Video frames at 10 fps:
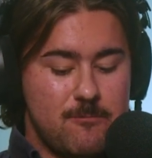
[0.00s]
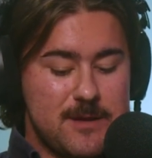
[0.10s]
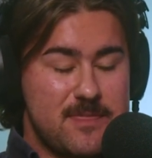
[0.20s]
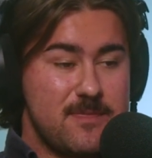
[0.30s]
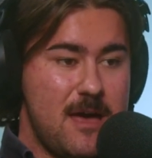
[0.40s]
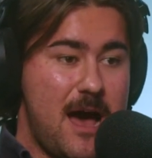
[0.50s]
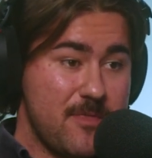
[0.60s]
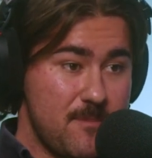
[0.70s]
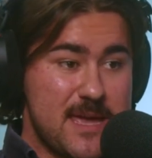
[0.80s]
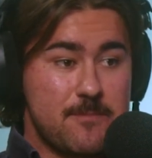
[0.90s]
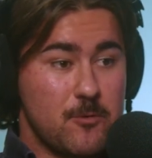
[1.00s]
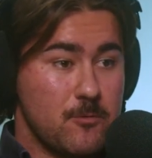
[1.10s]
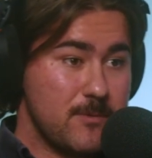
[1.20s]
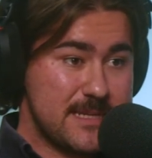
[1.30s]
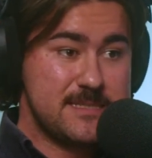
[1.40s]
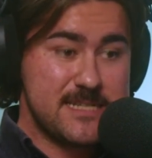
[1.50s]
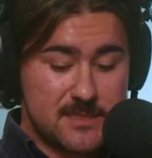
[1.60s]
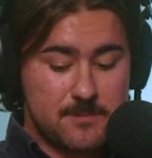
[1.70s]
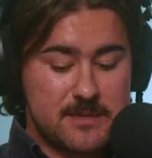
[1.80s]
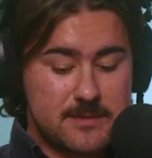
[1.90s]
with other people with
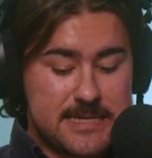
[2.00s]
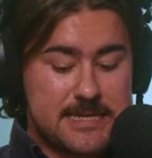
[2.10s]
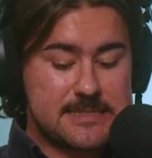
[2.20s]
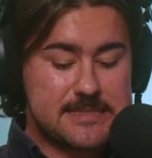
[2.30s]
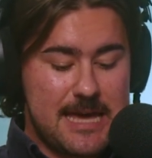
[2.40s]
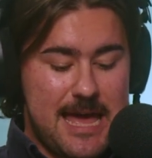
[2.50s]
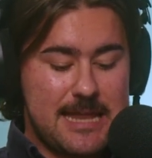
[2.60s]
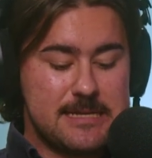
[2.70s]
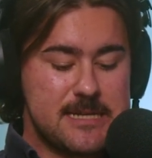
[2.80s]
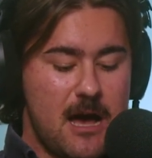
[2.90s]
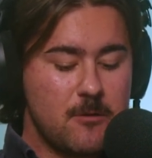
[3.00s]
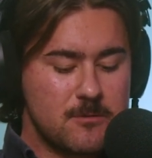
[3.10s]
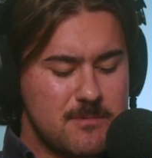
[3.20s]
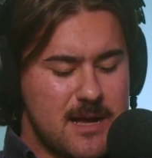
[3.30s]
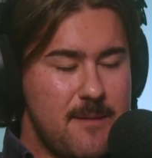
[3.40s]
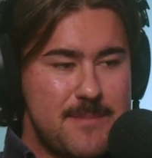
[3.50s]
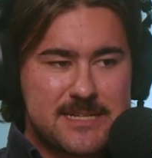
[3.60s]
disabilities. And I'll come